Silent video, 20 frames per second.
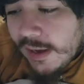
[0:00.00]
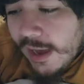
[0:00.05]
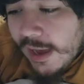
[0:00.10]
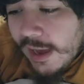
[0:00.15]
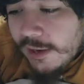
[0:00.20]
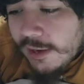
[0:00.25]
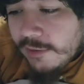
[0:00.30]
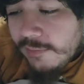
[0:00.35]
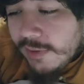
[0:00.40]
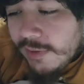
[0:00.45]

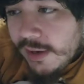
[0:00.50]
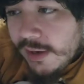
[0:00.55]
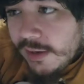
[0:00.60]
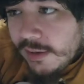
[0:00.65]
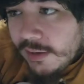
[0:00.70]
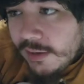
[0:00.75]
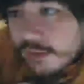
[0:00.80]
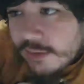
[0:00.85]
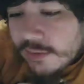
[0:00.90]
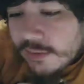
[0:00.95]
anime.
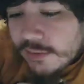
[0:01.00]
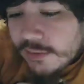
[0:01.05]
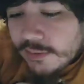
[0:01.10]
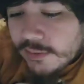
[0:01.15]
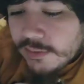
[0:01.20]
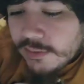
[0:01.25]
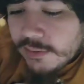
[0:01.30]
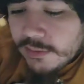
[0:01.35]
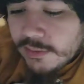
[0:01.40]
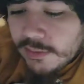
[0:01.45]

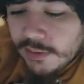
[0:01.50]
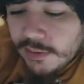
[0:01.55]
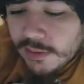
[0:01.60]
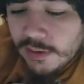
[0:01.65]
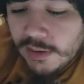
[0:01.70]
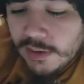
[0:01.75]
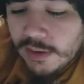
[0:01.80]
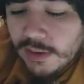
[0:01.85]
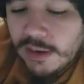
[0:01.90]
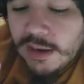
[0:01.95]

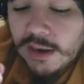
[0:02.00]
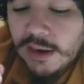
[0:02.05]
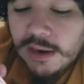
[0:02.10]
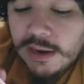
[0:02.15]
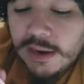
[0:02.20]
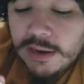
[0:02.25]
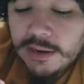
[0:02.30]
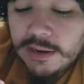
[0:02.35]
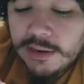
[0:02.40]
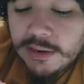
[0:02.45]

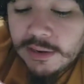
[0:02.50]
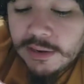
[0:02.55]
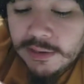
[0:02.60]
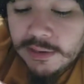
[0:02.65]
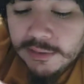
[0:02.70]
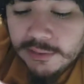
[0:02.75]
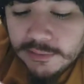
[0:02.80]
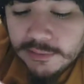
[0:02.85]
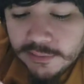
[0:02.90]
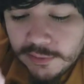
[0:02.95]
I
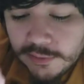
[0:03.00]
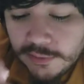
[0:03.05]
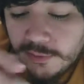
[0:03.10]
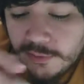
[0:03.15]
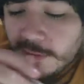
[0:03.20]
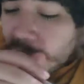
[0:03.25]
took